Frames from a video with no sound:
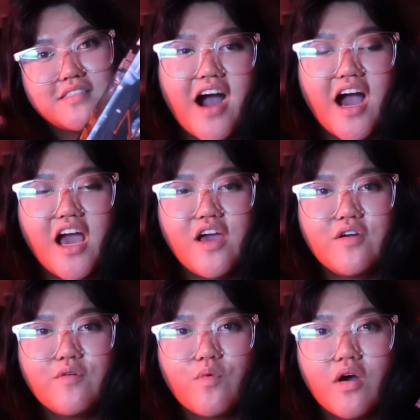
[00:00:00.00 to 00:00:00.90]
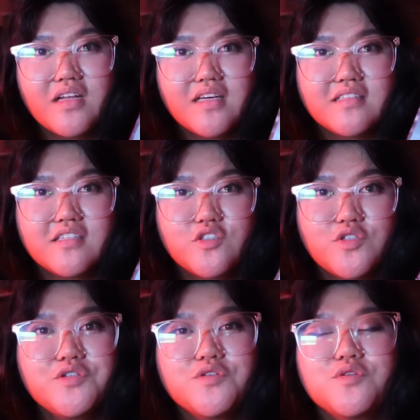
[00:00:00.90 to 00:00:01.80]
I wanted
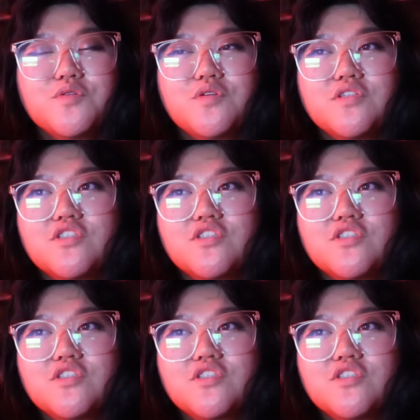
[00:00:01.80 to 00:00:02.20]
to